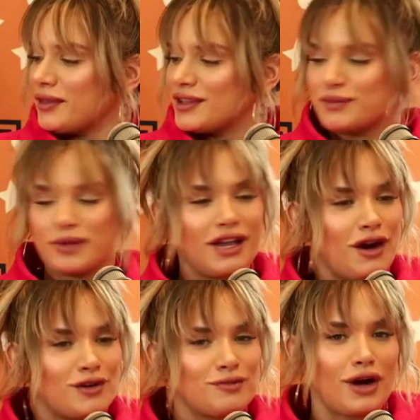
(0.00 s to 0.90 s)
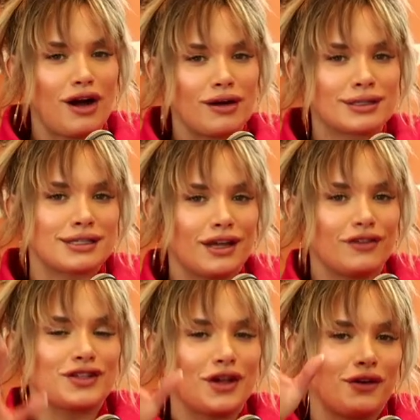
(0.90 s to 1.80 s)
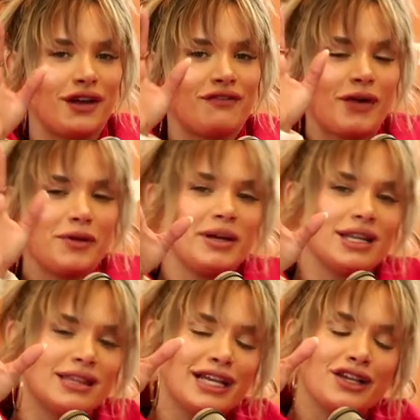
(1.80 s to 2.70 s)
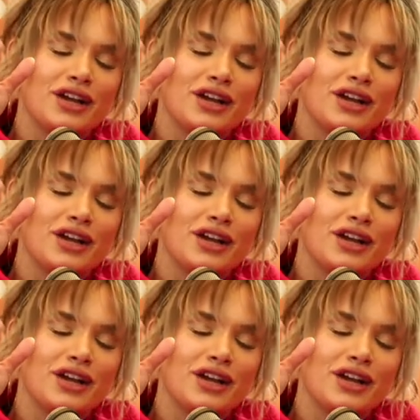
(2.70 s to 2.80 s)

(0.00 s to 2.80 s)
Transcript: this PR yeah. box. Is, so, if everybody, thank you